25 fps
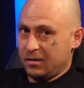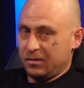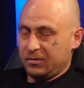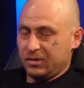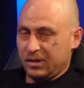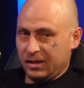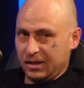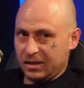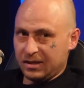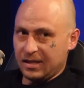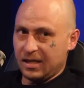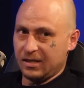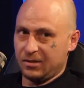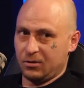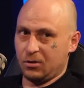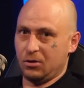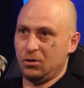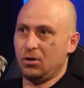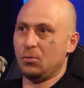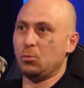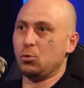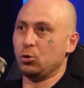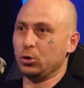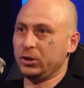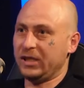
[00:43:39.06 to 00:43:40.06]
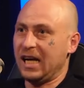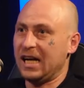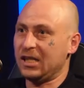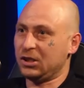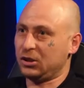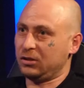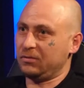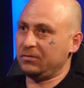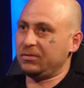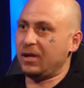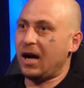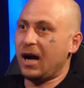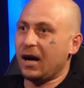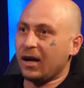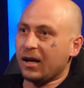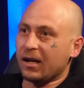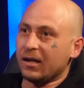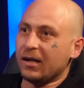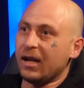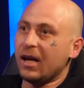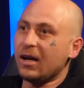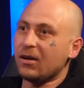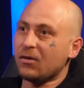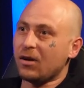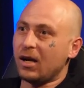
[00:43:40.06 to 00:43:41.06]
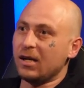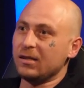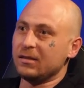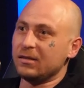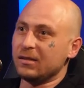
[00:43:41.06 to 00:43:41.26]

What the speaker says: I mean, this guy's got a lot more dash than fucking Necro.